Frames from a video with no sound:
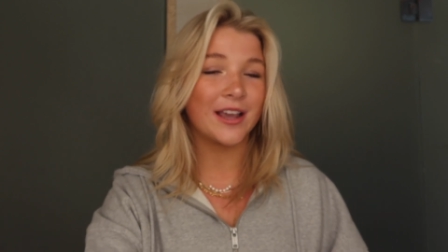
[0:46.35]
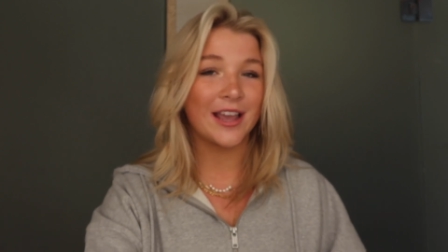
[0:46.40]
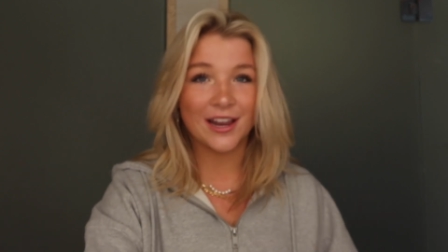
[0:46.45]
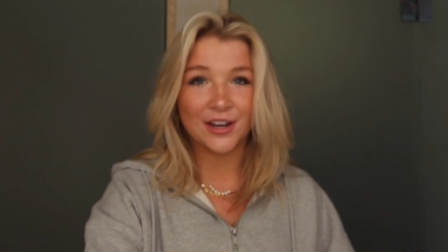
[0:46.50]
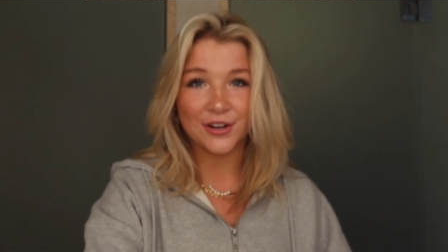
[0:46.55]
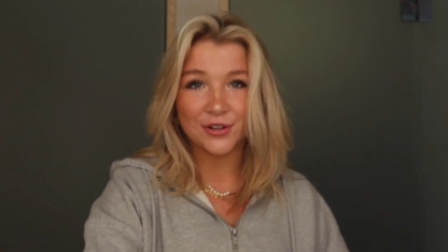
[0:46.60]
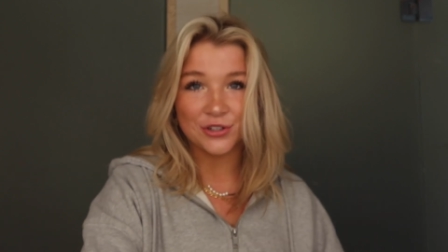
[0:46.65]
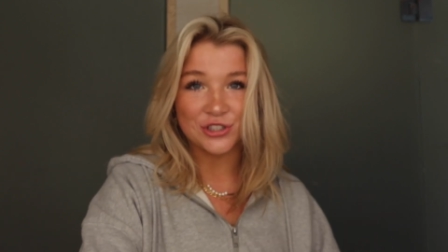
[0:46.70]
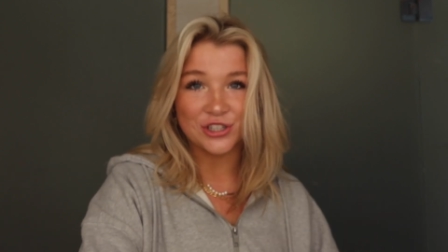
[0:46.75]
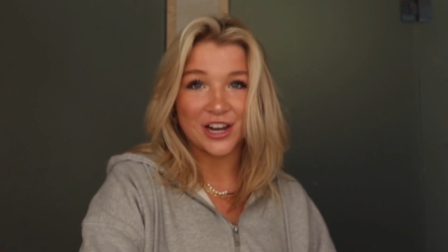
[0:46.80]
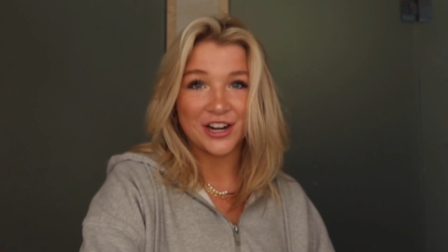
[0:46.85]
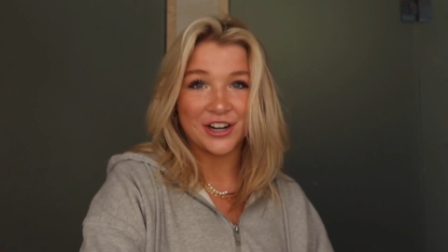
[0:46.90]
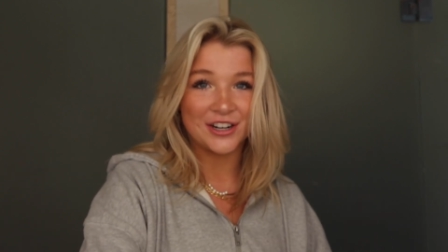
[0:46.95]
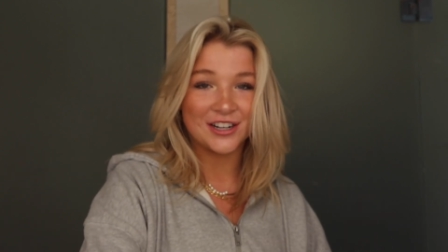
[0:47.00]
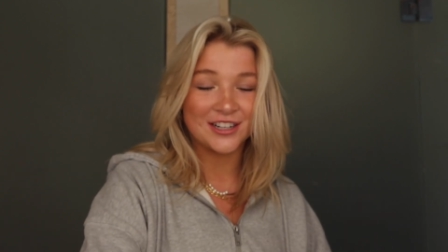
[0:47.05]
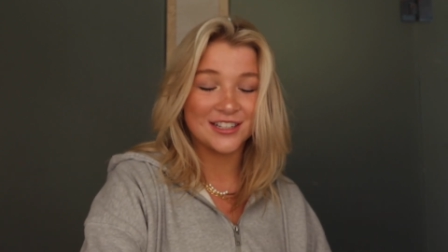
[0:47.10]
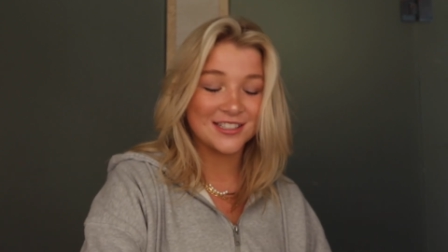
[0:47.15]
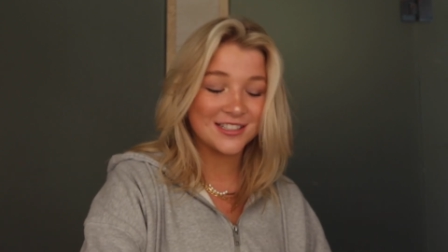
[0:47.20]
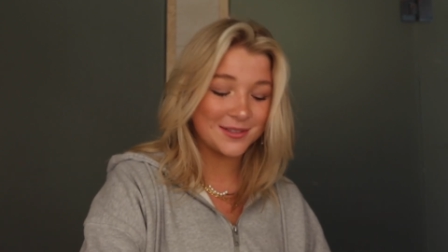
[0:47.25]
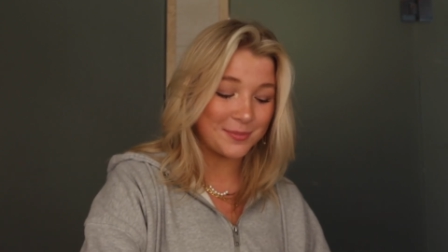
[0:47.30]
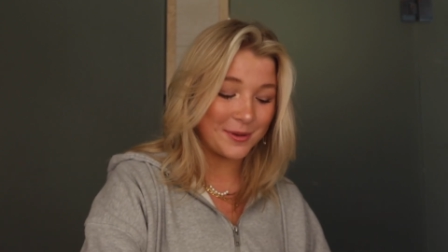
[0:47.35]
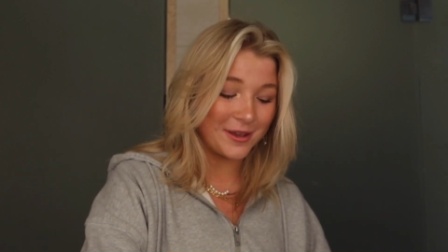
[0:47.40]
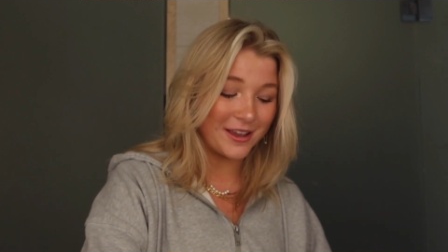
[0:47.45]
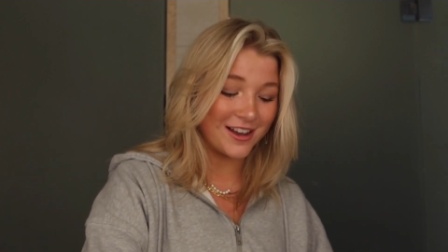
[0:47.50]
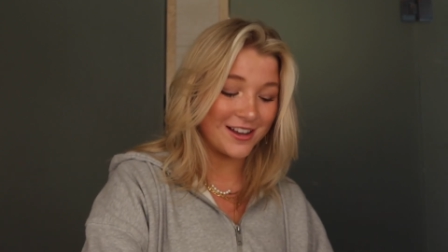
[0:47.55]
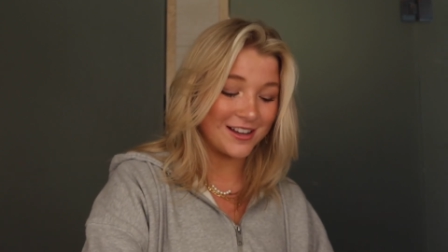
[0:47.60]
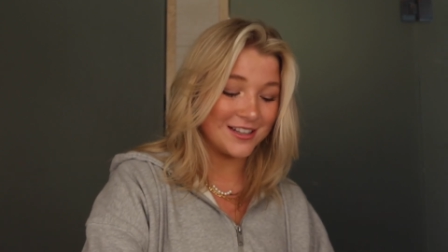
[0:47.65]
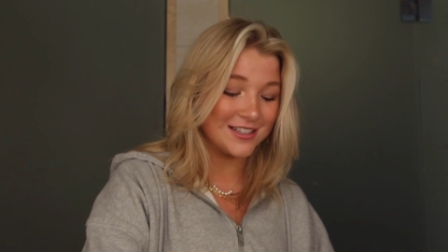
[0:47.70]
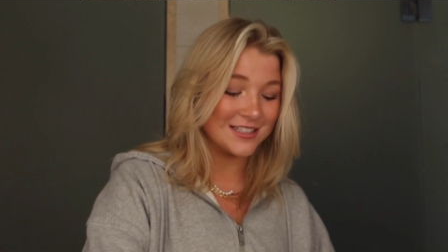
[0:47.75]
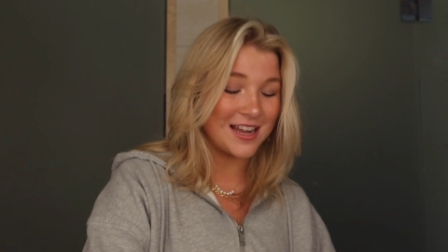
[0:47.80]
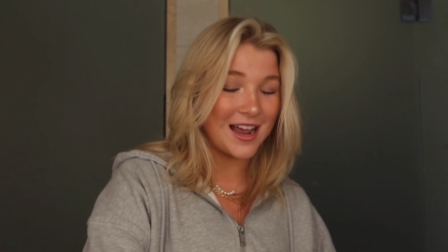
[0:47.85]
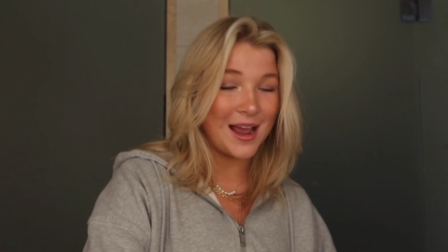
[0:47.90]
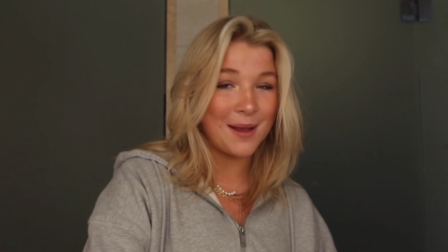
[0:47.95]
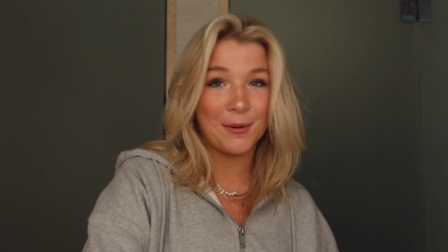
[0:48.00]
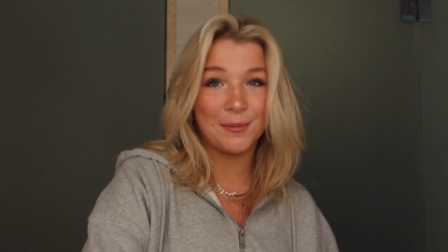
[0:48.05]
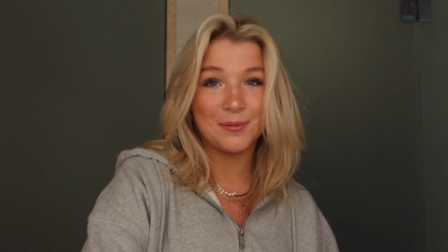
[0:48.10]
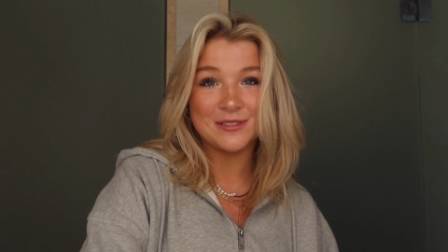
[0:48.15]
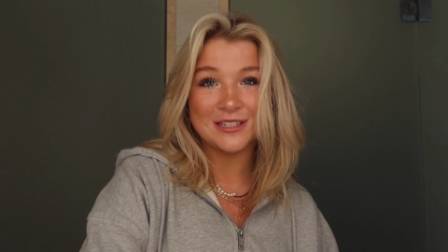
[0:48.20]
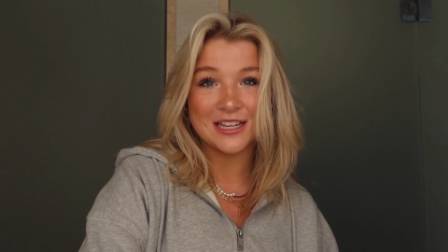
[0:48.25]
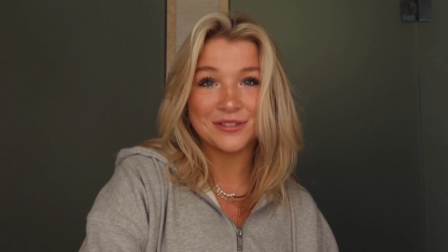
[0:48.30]
Kendall Jenner's because I'm
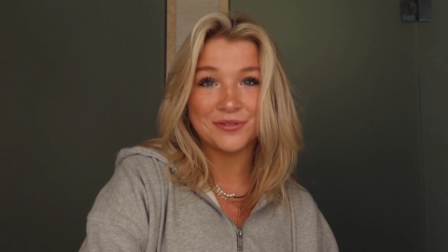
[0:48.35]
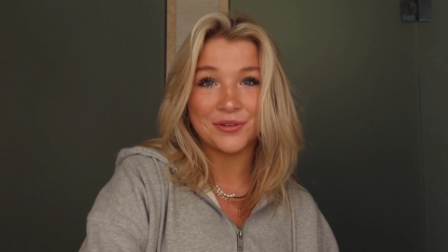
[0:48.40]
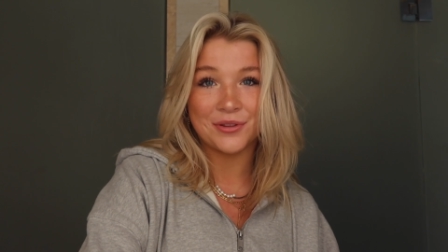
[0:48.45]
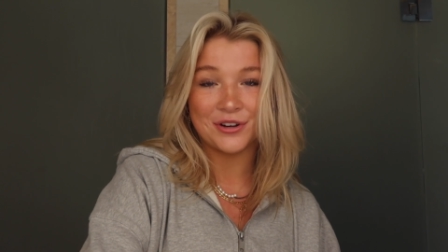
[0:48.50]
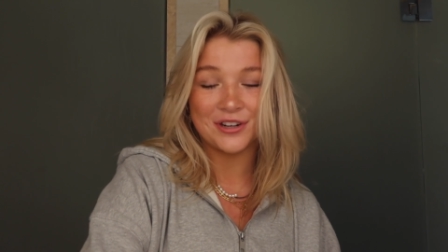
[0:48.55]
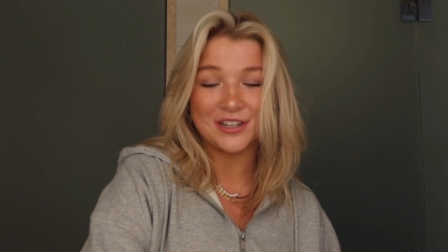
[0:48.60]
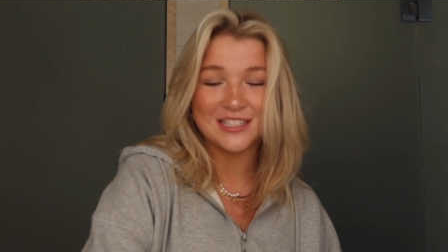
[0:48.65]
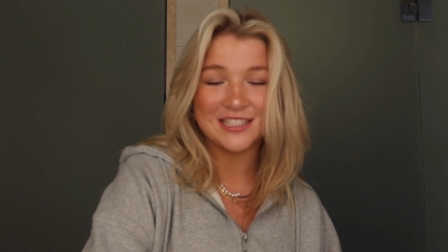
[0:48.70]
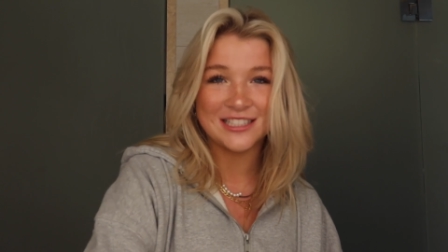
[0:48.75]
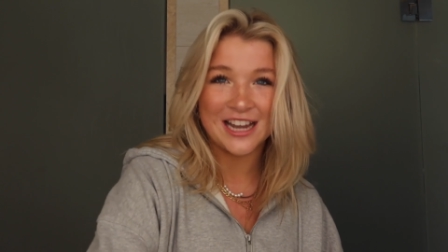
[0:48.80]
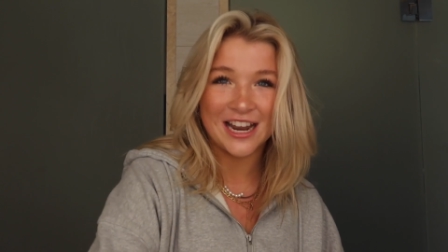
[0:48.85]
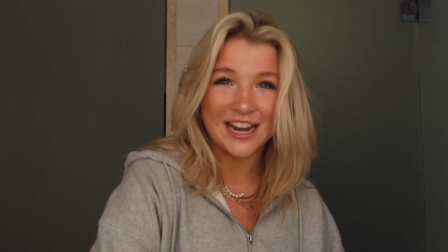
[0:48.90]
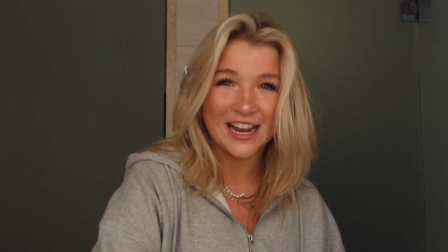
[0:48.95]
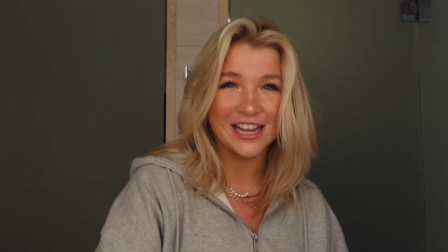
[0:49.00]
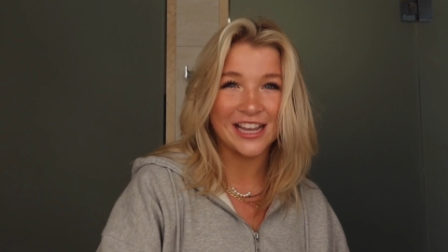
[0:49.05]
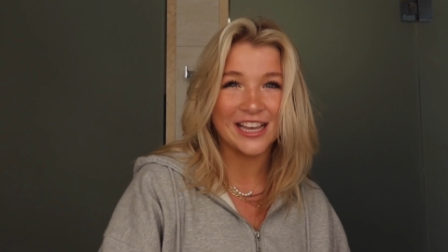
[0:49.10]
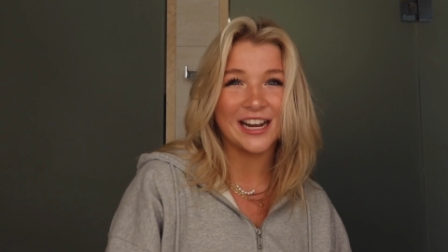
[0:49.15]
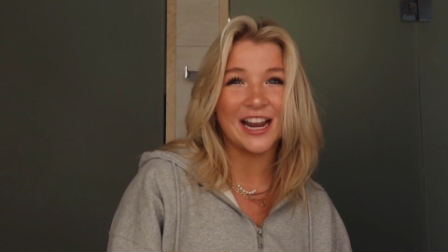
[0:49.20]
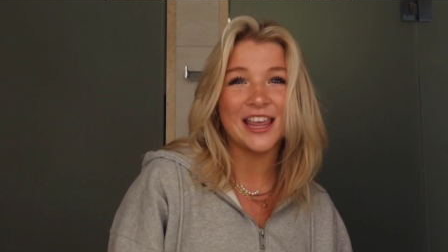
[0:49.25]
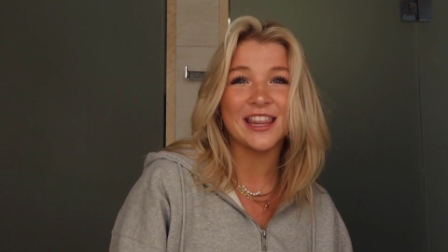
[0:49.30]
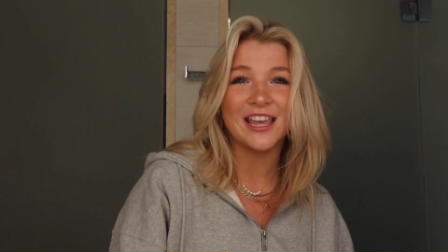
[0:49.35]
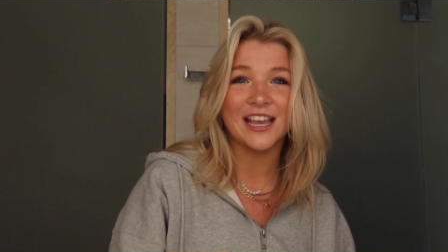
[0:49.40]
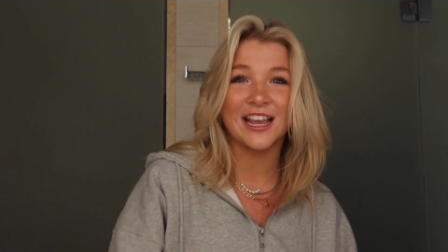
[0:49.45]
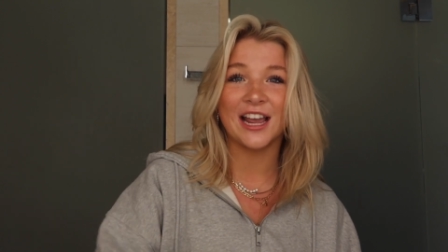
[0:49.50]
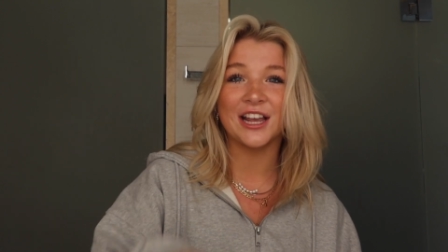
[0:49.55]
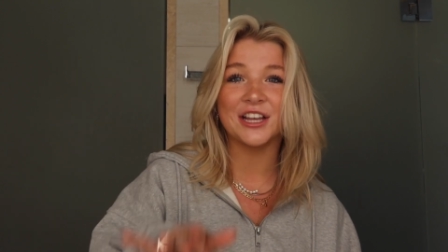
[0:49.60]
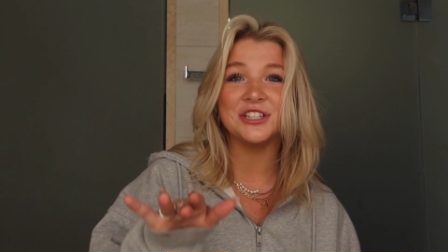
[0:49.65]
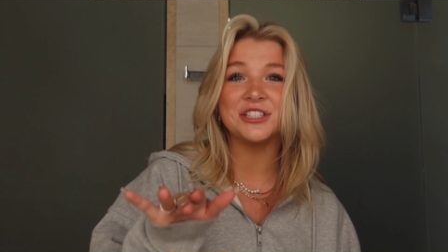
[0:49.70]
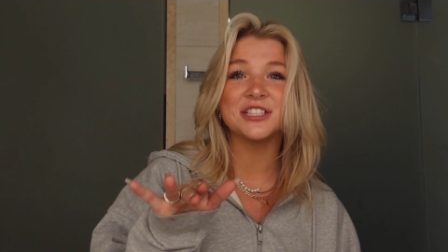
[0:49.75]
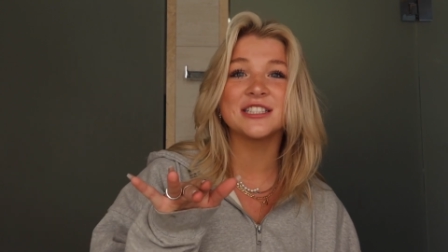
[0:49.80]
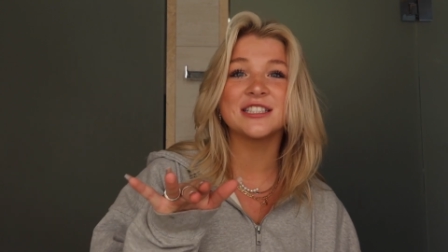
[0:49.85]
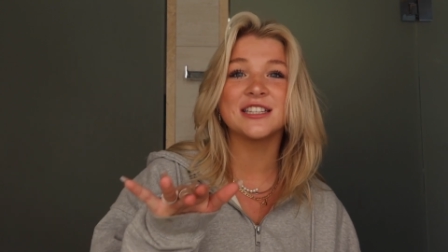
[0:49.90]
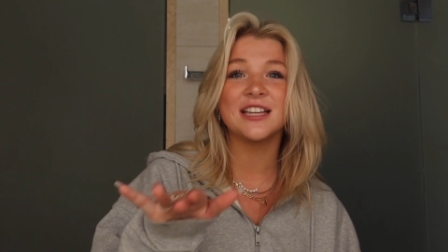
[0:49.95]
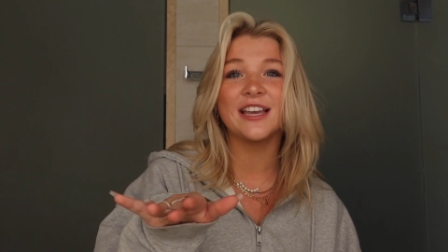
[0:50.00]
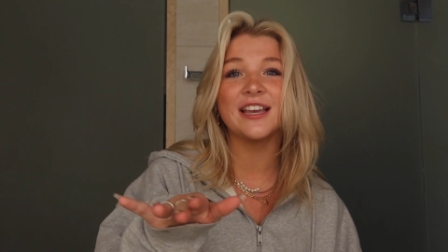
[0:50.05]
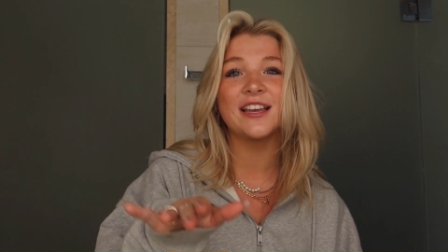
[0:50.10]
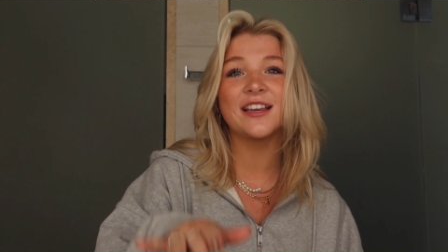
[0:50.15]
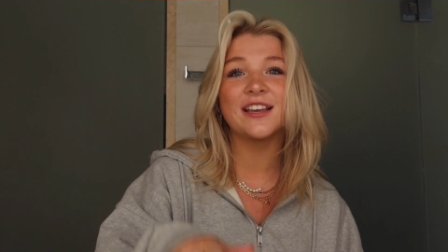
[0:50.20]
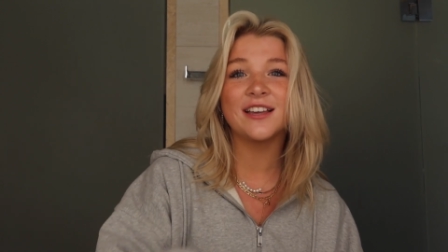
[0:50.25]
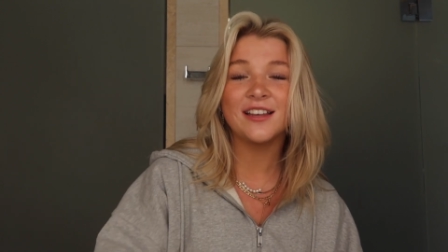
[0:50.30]
obsessed with her aesthetic and I think I could just
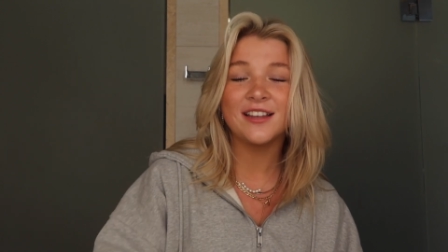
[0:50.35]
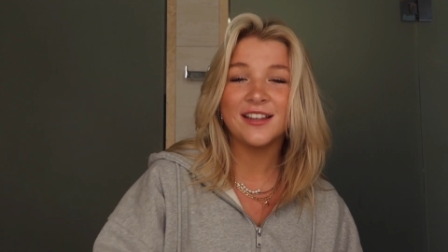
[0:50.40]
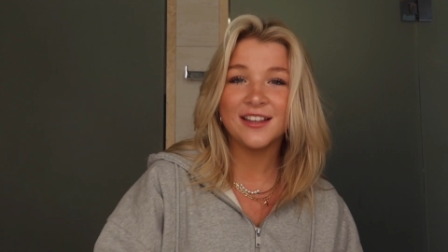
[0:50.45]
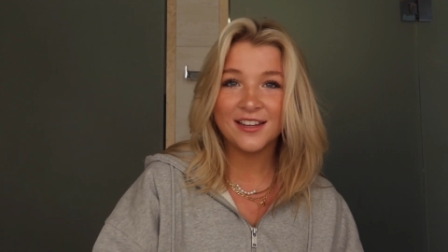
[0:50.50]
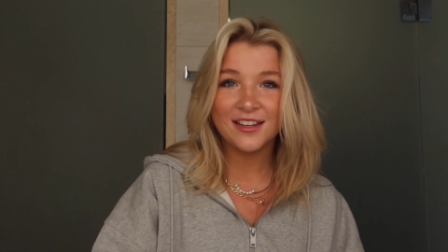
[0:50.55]
like